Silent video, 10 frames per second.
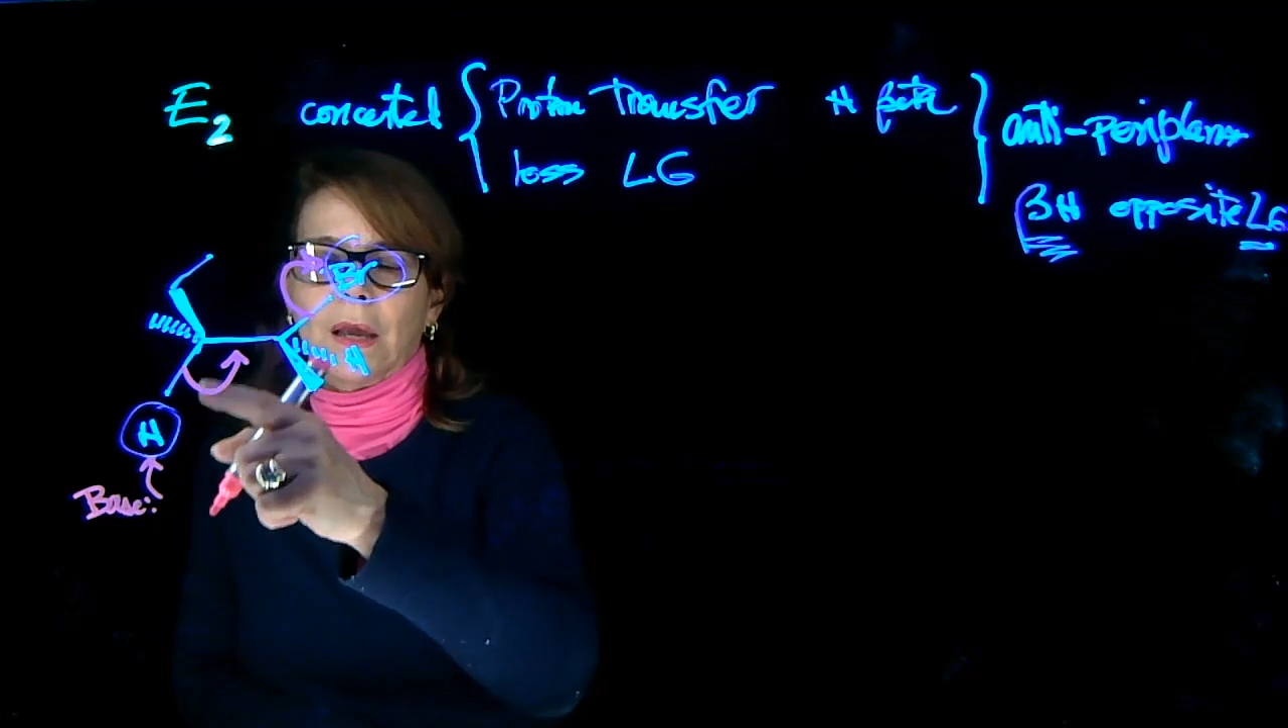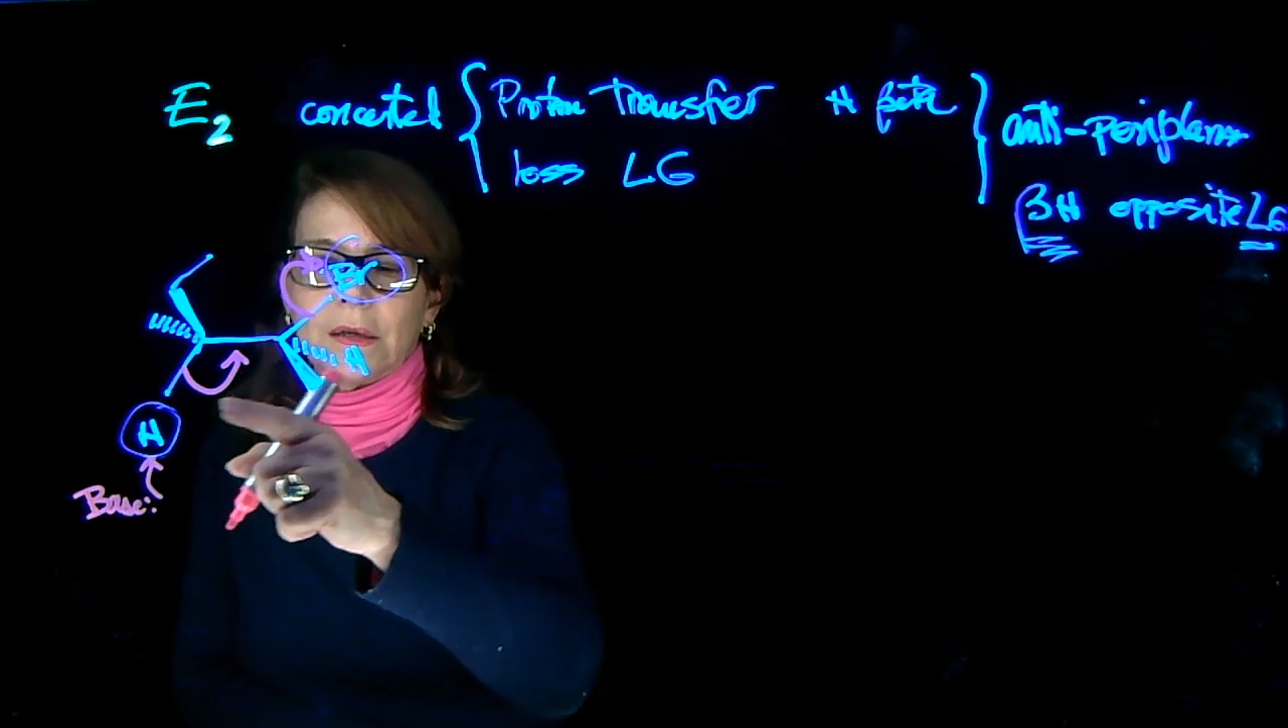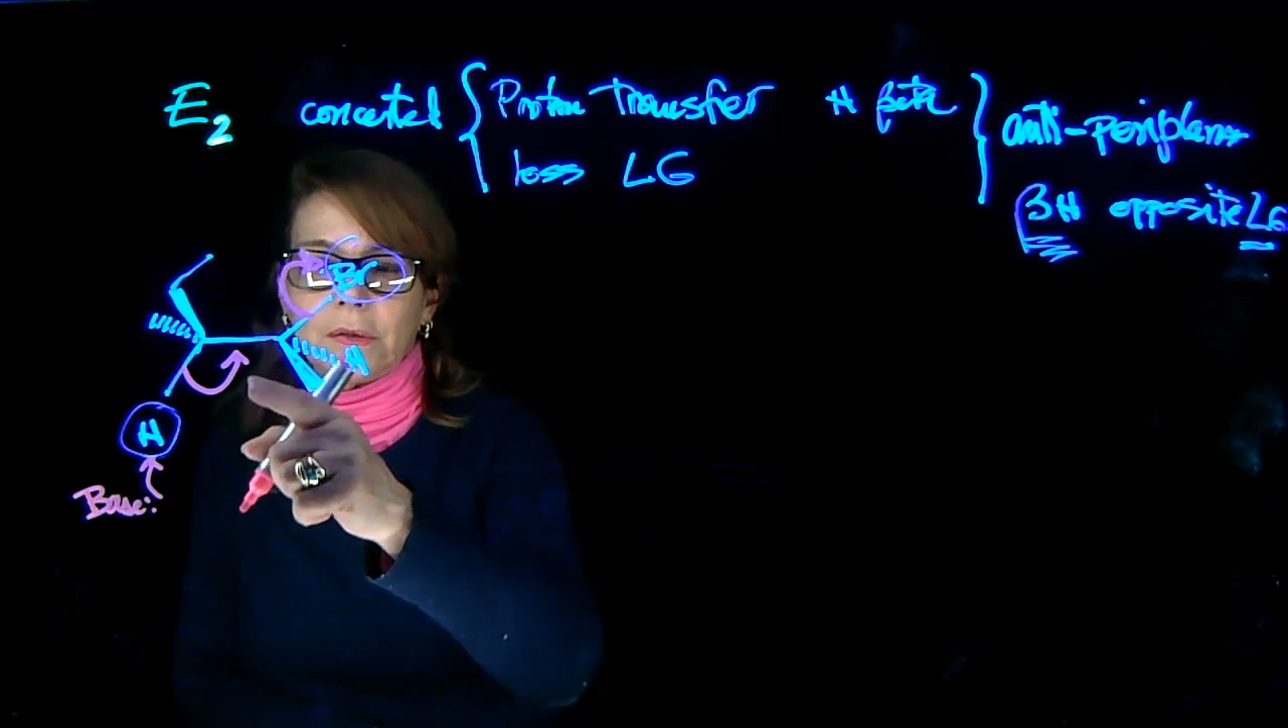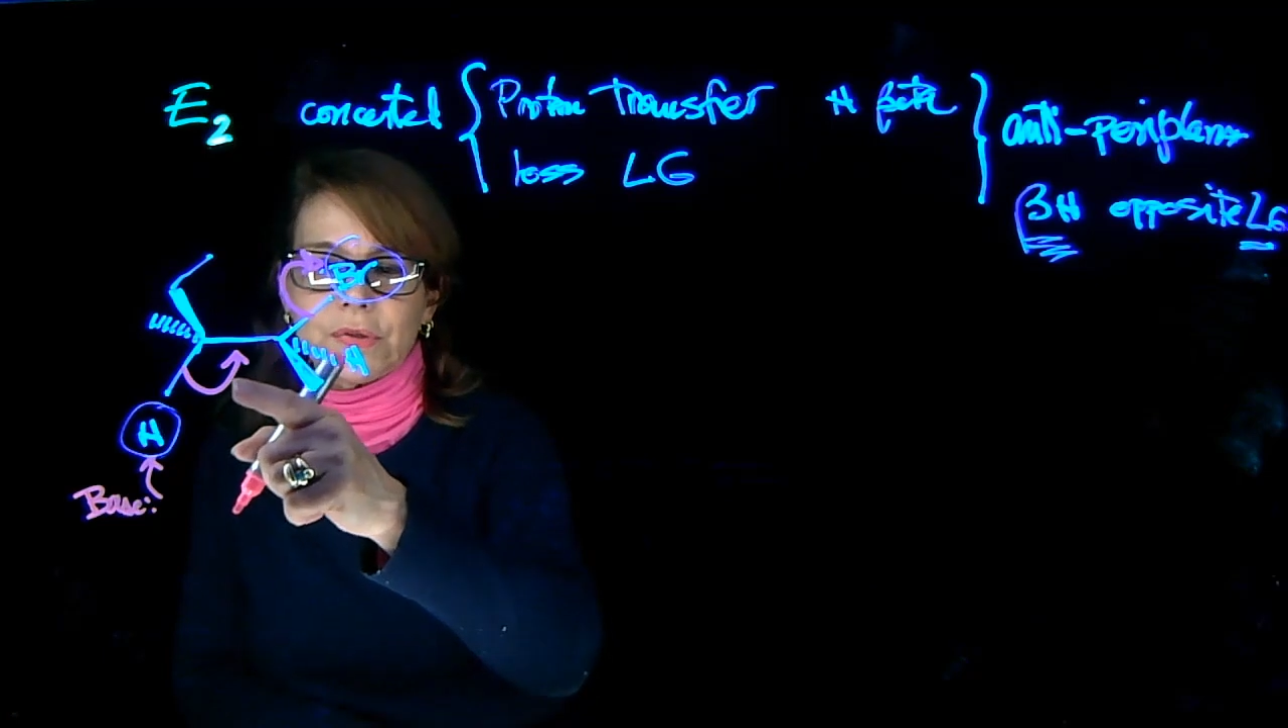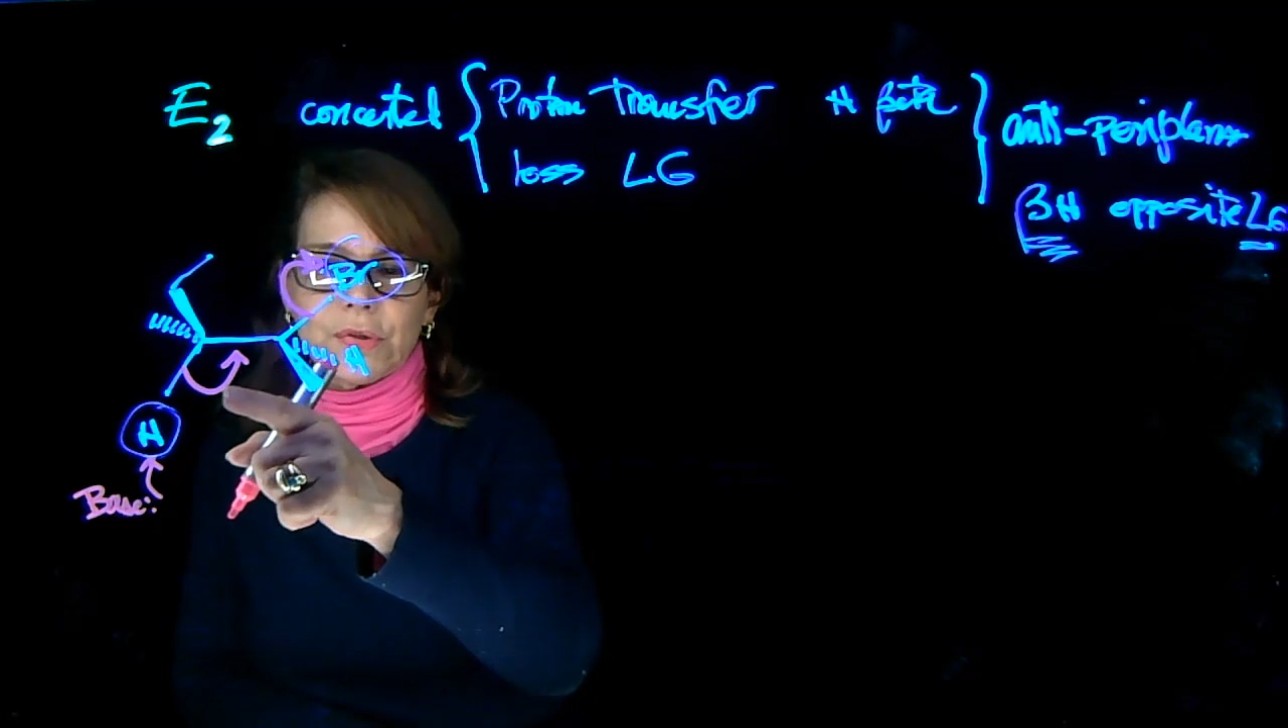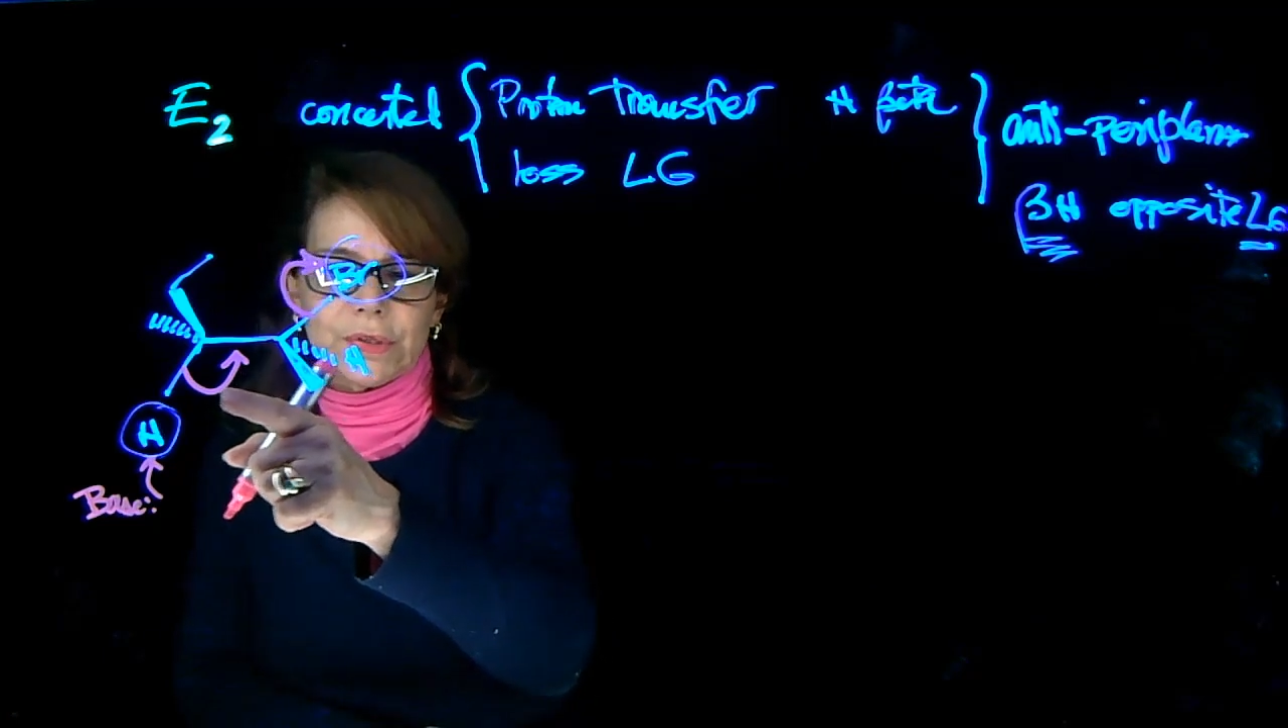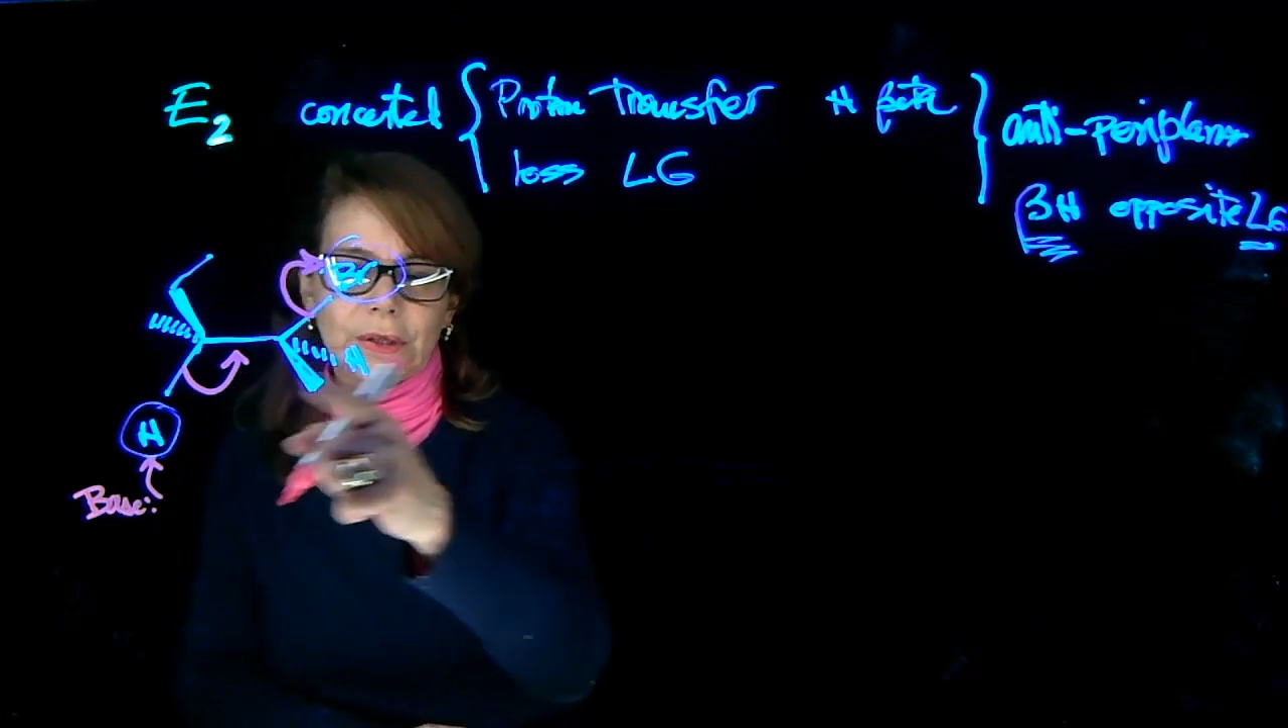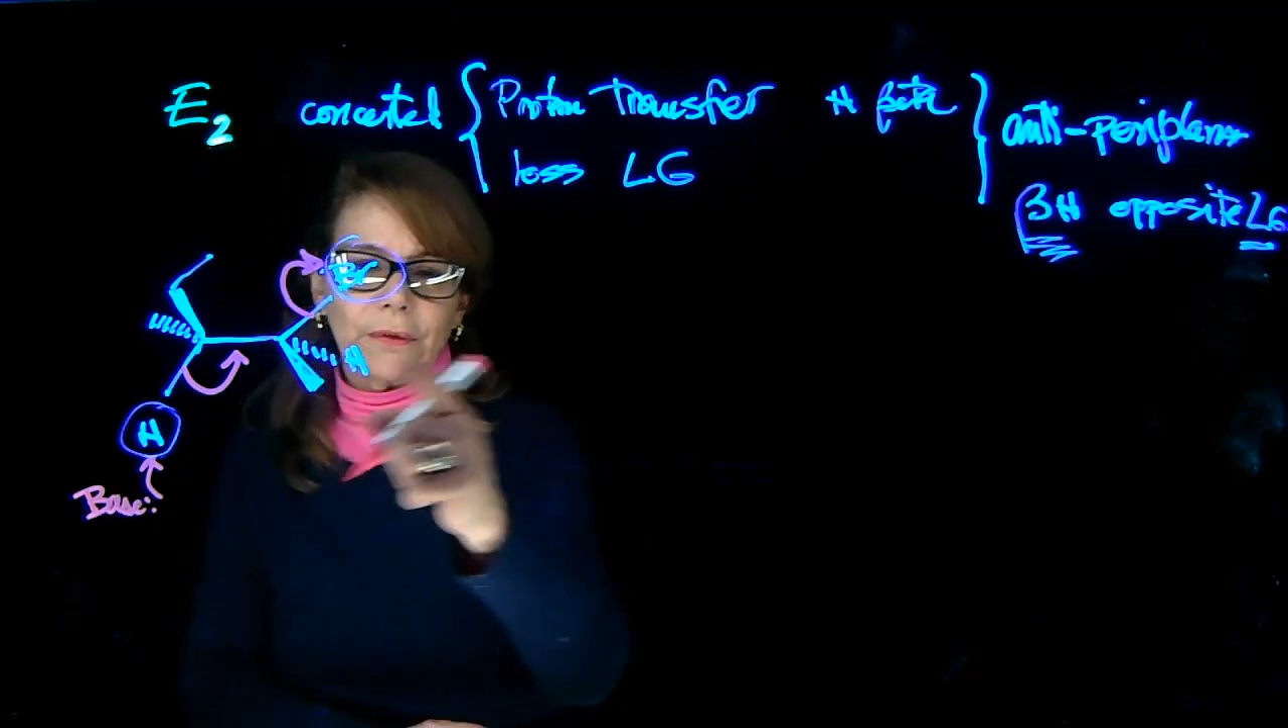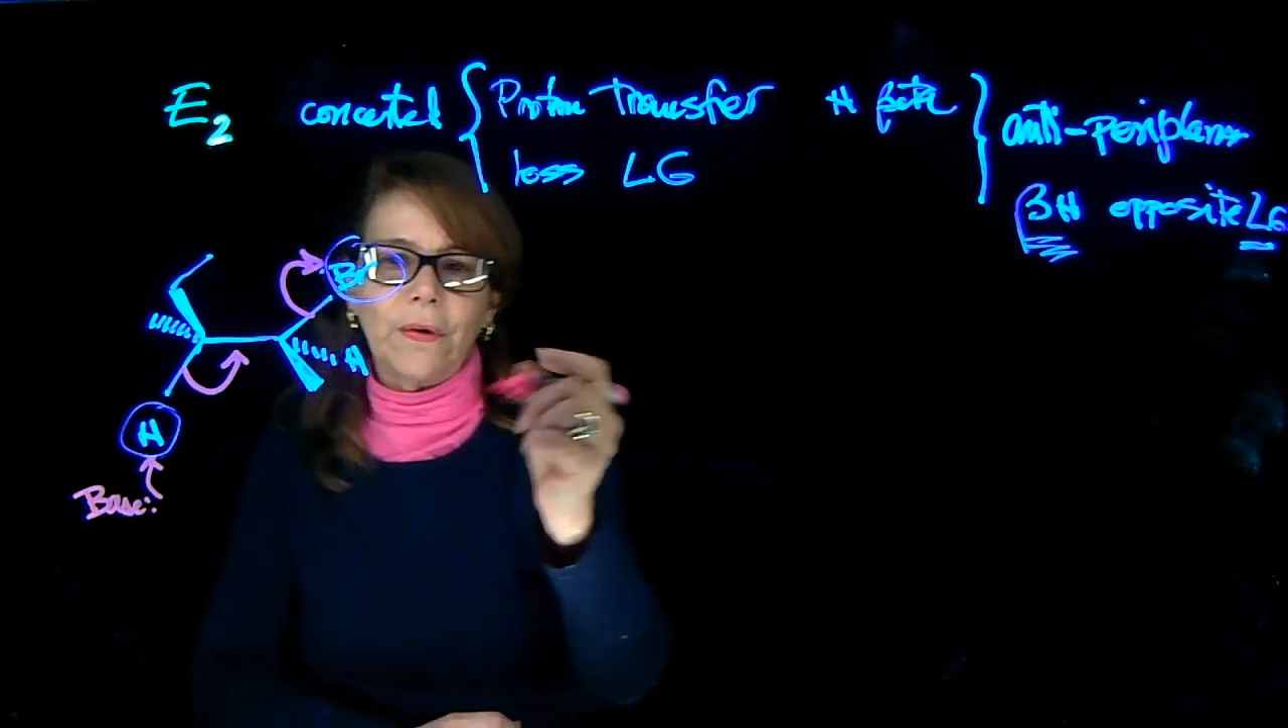concerted